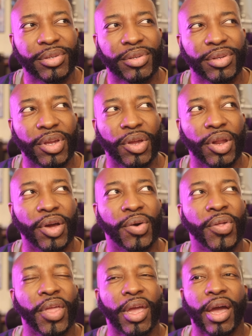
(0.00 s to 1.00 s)
You
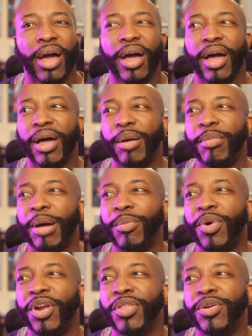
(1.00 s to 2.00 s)
know, I'm
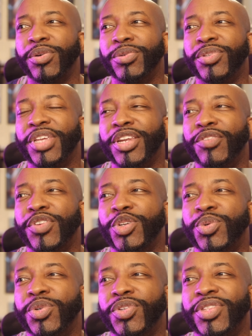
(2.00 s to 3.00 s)
one of those
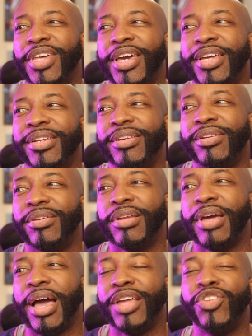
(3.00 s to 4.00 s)
individuals that
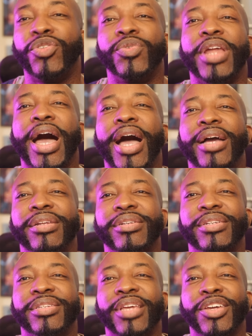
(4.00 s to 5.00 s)
I do not
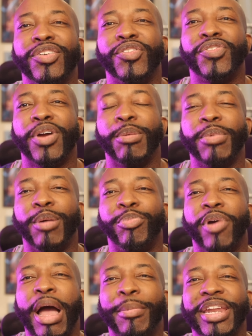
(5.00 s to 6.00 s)
descend from a
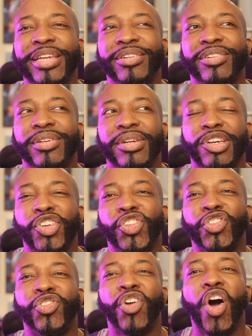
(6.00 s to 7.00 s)
prominent,
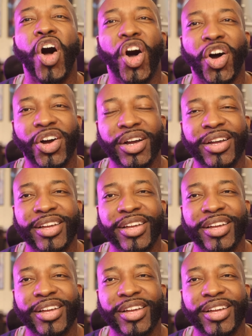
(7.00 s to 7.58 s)
strong